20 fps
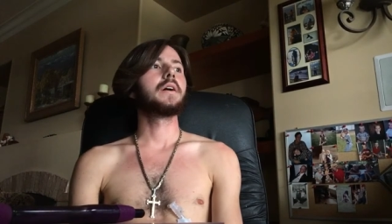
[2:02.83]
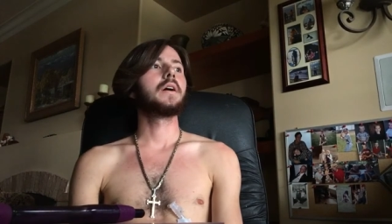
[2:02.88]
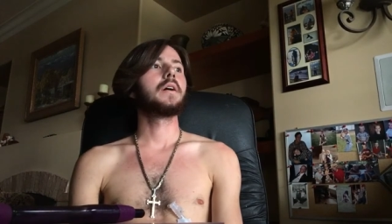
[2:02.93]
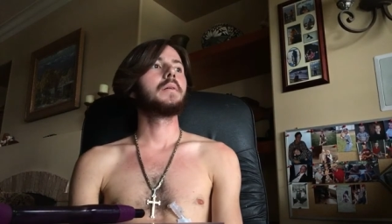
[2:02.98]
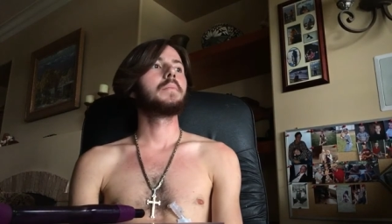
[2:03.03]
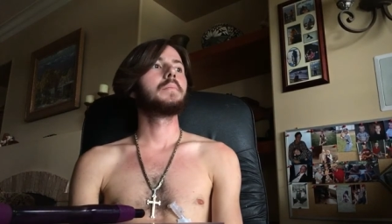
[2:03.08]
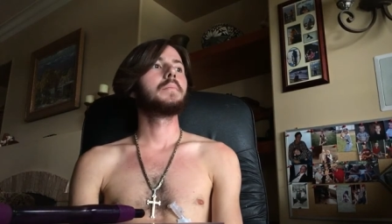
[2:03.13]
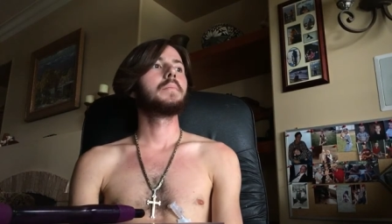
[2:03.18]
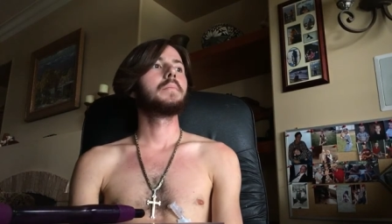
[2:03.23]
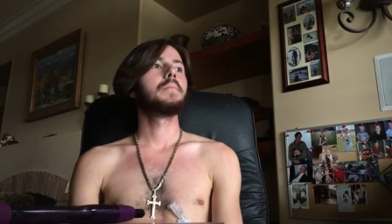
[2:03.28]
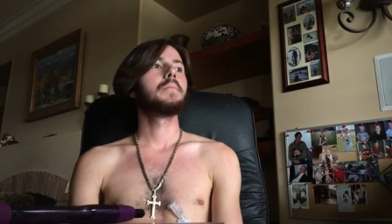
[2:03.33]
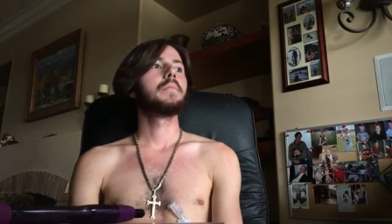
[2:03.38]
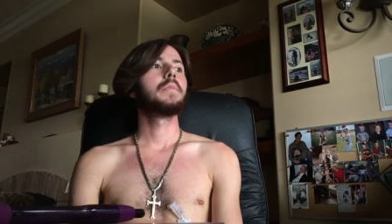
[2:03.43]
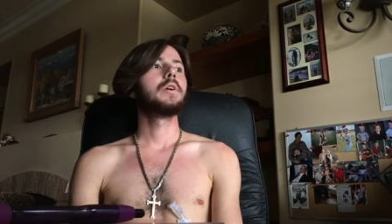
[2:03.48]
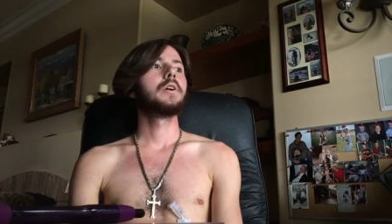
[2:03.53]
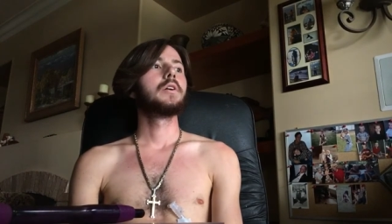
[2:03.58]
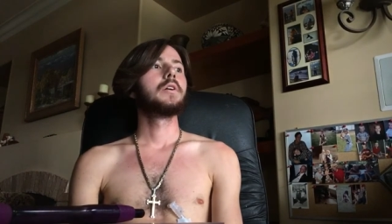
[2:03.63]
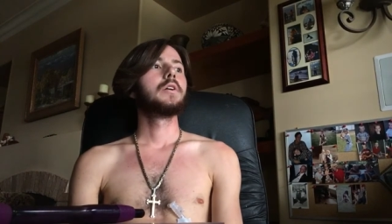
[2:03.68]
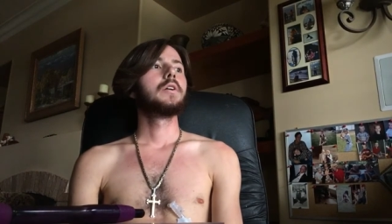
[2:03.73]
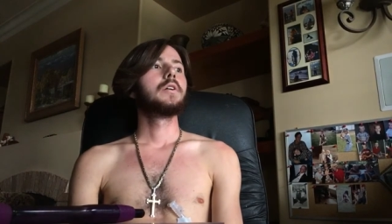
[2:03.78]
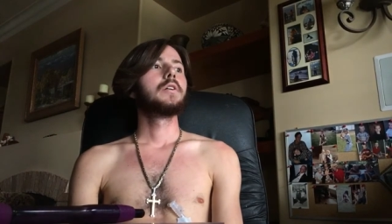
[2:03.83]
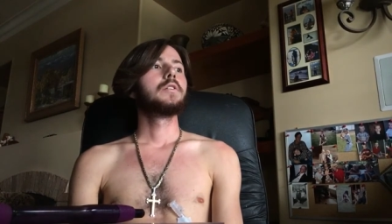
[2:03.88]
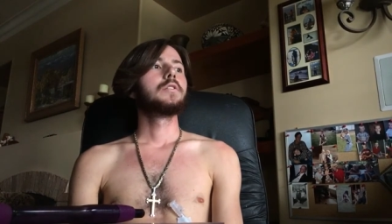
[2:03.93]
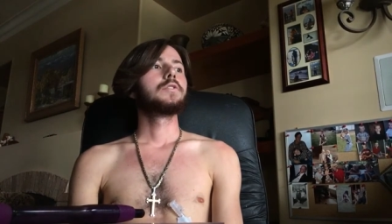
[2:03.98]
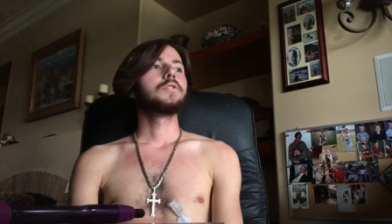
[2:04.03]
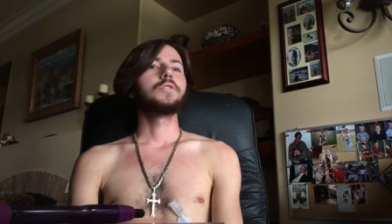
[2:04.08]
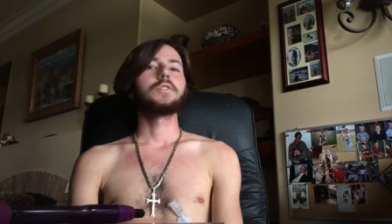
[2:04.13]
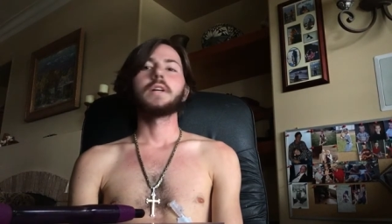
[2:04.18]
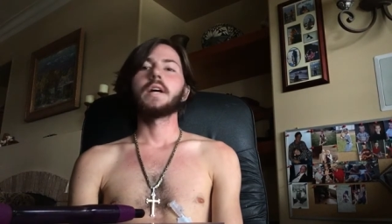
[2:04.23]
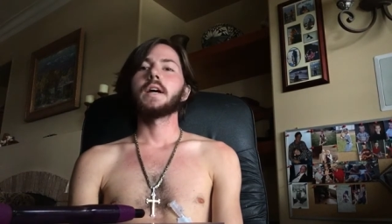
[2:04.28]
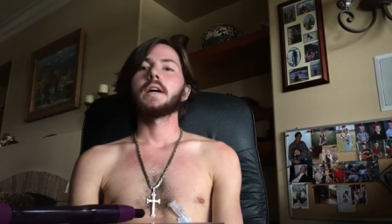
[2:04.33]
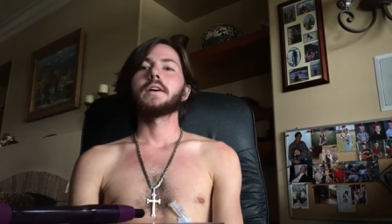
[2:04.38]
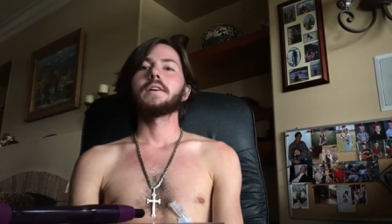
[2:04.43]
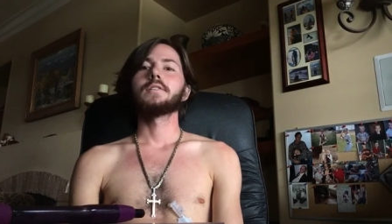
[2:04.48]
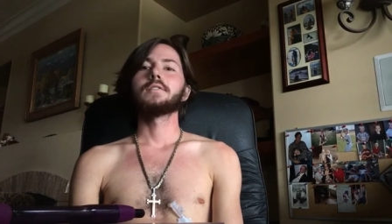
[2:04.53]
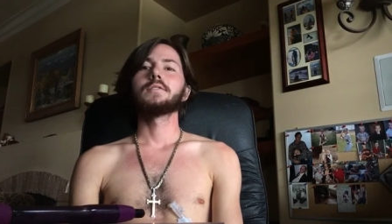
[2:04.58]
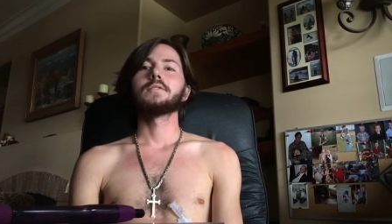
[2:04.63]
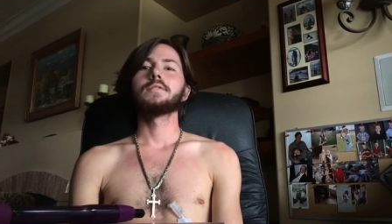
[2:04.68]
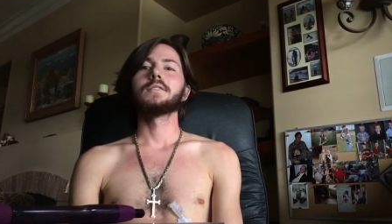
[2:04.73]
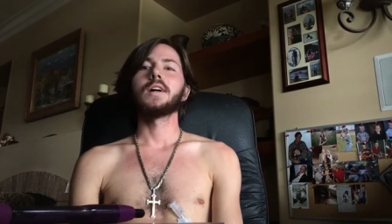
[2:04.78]
um, so yeah
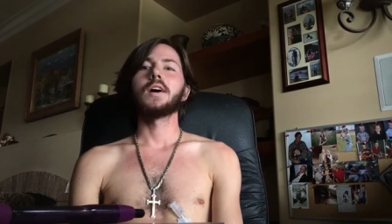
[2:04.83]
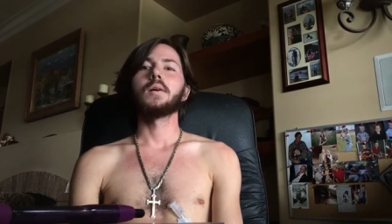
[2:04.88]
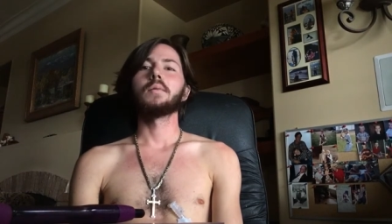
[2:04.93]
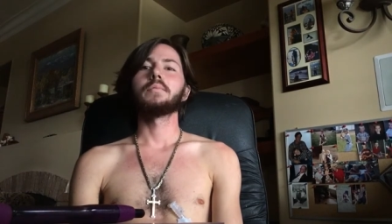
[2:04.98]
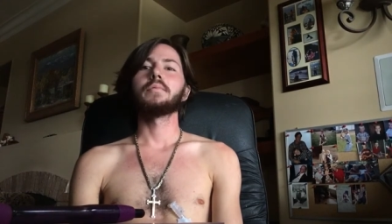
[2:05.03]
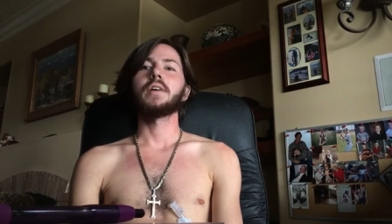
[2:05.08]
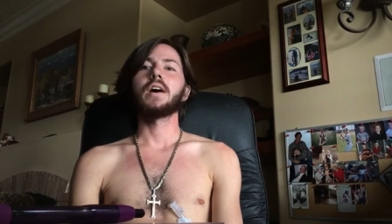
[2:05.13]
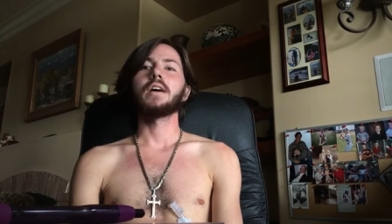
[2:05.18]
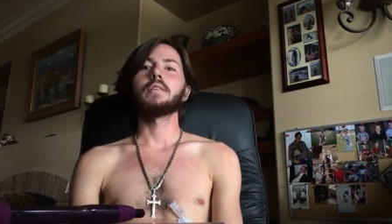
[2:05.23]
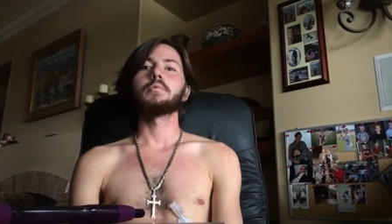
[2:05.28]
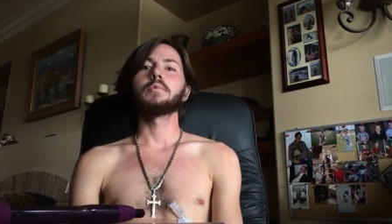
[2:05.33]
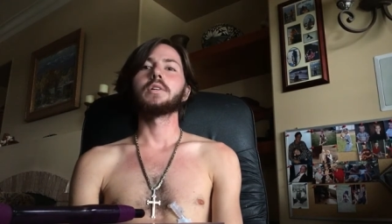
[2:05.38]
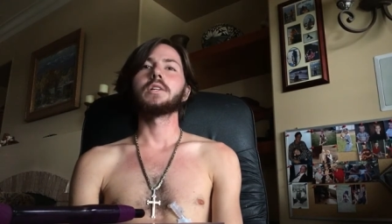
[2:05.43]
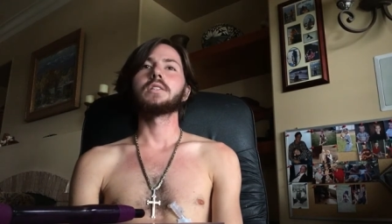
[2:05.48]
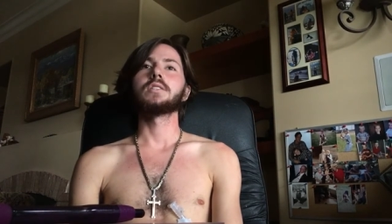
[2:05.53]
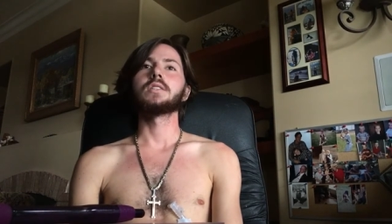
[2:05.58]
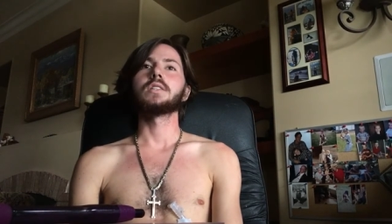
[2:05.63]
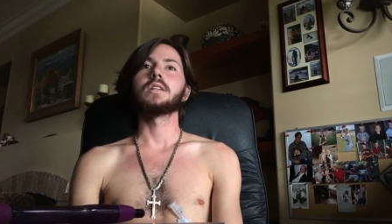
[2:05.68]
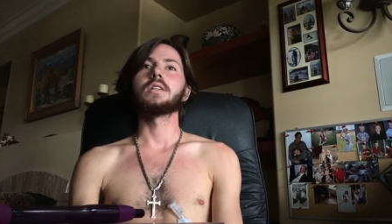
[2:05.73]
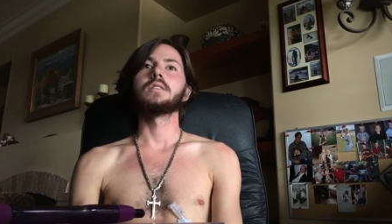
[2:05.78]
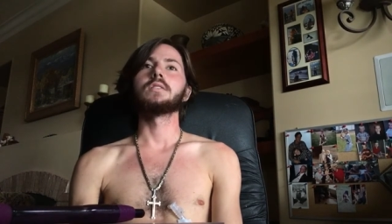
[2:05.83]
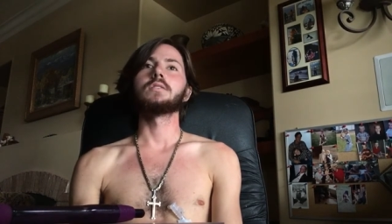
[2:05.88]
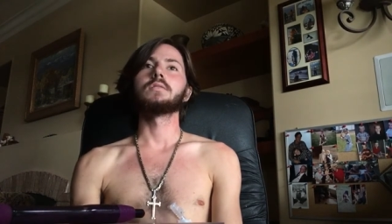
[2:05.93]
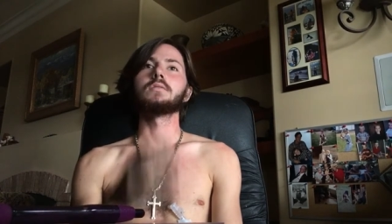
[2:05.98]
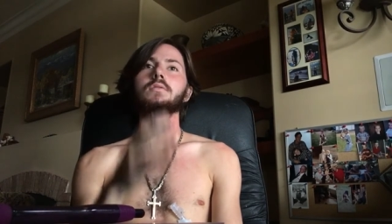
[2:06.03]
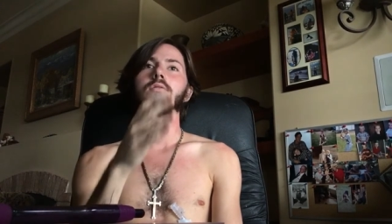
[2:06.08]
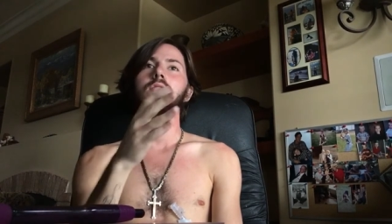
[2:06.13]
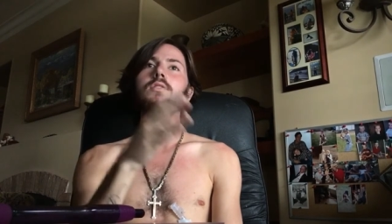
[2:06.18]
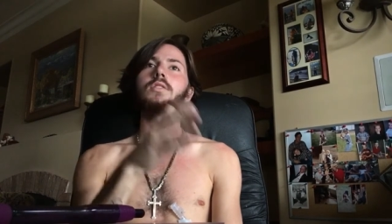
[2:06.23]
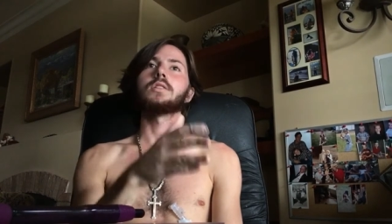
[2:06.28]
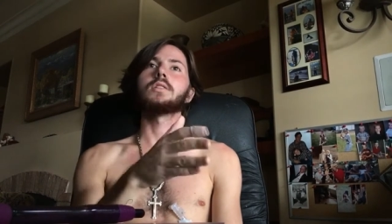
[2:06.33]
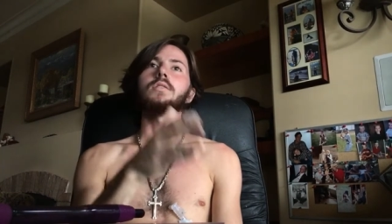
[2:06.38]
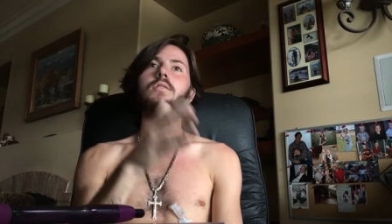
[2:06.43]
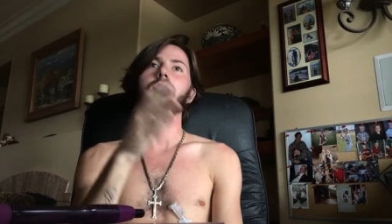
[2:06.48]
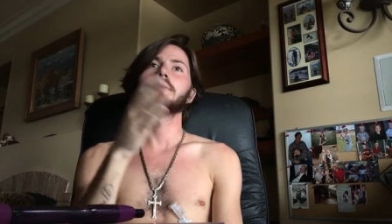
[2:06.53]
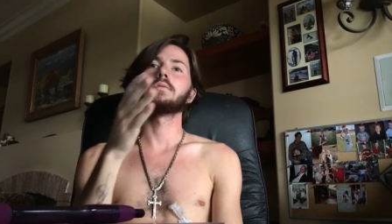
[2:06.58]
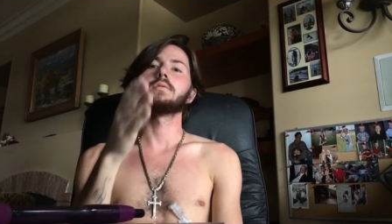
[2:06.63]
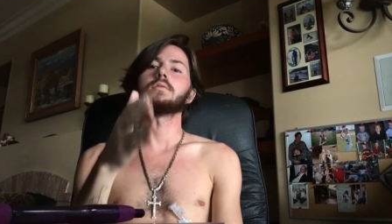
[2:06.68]
now i'm five weeks into